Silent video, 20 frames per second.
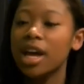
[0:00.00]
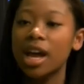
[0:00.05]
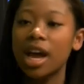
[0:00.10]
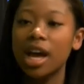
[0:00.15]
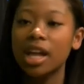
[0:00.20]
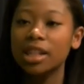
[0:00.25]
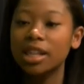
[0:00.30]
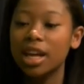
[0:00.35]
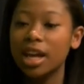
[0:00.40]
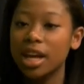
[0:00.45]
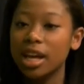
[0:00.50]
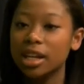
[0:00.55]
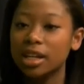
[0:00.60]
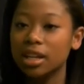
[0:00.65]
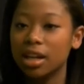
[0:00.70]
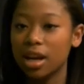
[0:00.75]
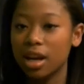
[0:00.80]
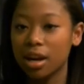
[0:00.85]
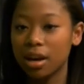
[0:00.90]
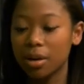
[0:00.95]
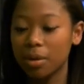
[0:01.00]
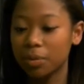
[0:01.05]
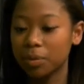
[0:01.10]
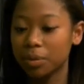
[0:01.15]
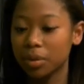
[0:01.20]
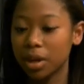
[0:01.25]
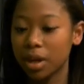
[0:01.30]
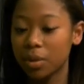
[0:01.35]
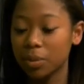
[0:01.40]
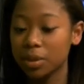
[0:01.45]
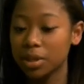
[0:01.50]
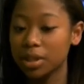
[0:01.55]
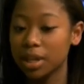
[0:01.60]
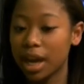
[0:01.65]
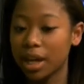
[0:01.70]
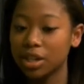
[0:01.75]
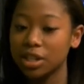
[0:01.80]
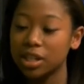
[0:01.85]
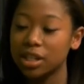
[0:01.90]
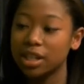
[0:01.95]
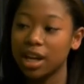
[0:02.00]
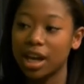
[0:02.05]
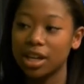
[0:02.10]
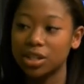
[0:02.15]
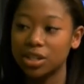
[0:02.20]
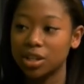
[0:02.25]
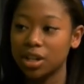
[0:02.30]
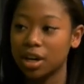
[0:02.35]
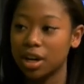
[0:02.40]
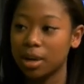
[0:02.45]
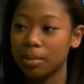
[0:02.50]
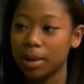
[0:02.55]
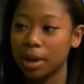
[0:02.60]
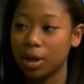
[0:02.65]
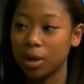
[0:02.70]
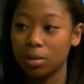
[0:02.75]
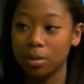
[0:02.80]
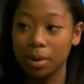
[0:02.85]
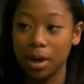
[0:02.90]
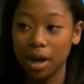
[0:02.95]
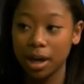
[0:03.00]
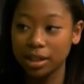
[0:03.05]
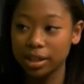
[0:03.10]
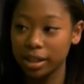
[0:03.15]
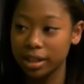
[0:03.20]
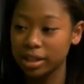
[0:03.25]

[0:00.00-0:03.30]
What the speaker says: And then it was actually last year in my global politics